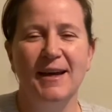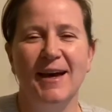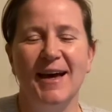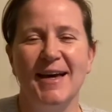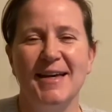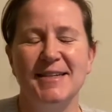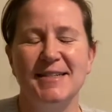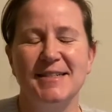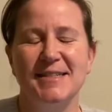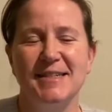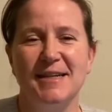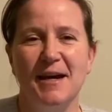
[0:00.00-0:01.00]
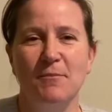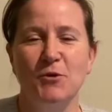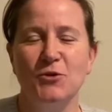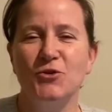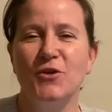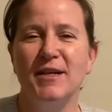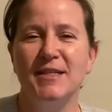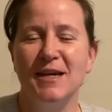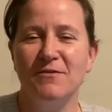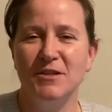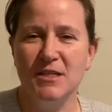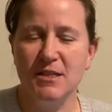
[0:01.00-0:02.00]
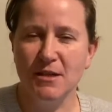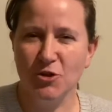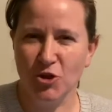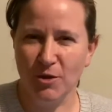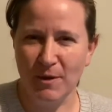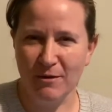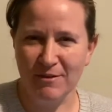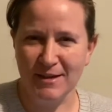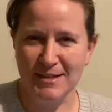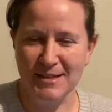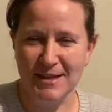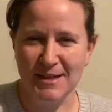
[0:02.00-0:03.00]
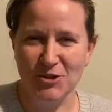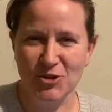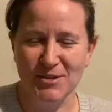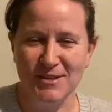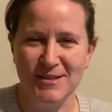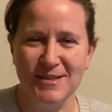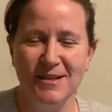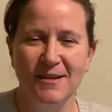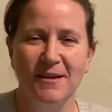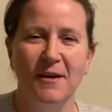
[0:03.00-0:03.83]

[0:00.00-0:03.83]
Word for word: And I'm not trying to have a discussion about vaccinations.